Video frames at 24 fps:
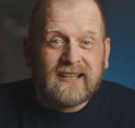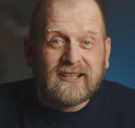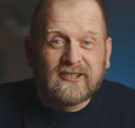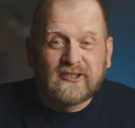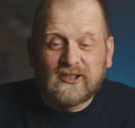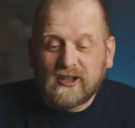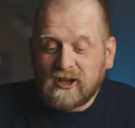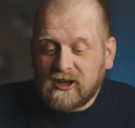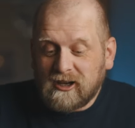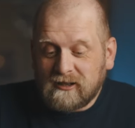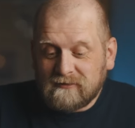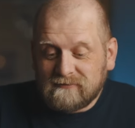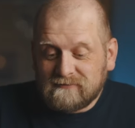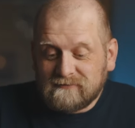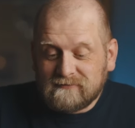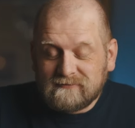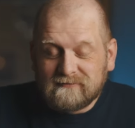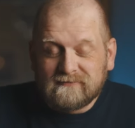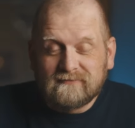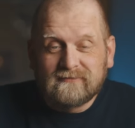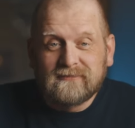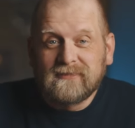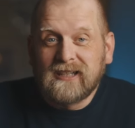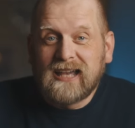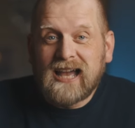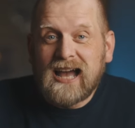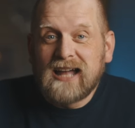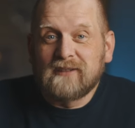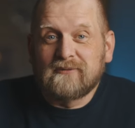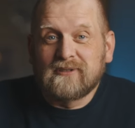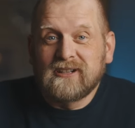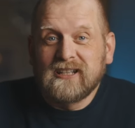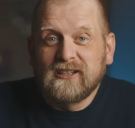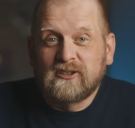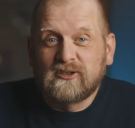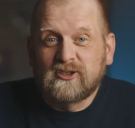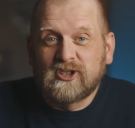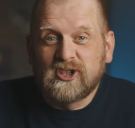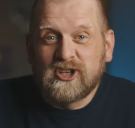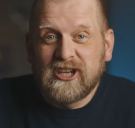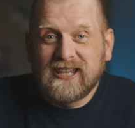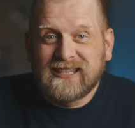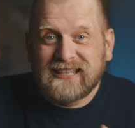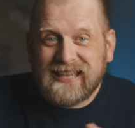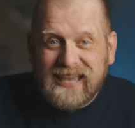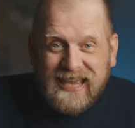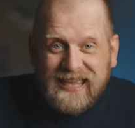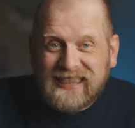so you can't really
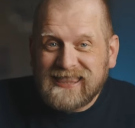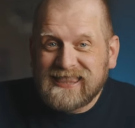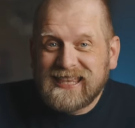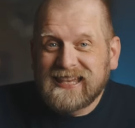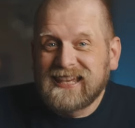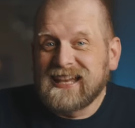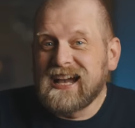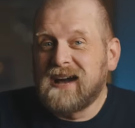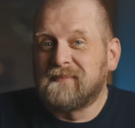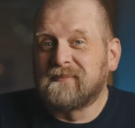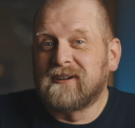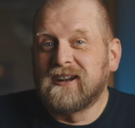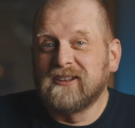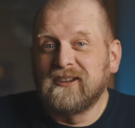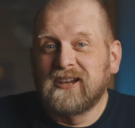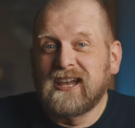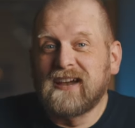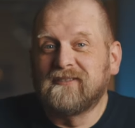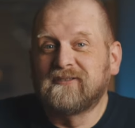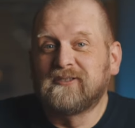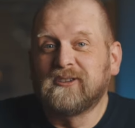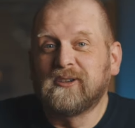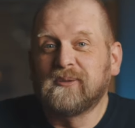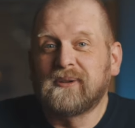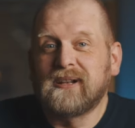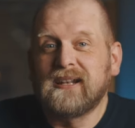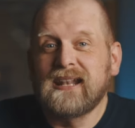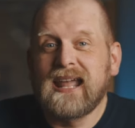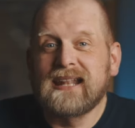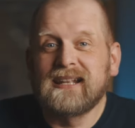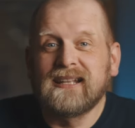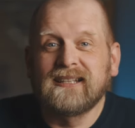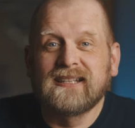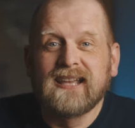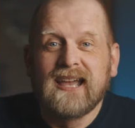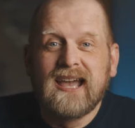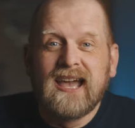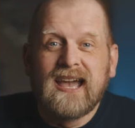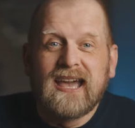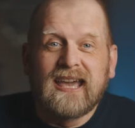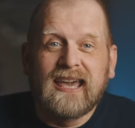cheat in the camera, you have to do it in edit.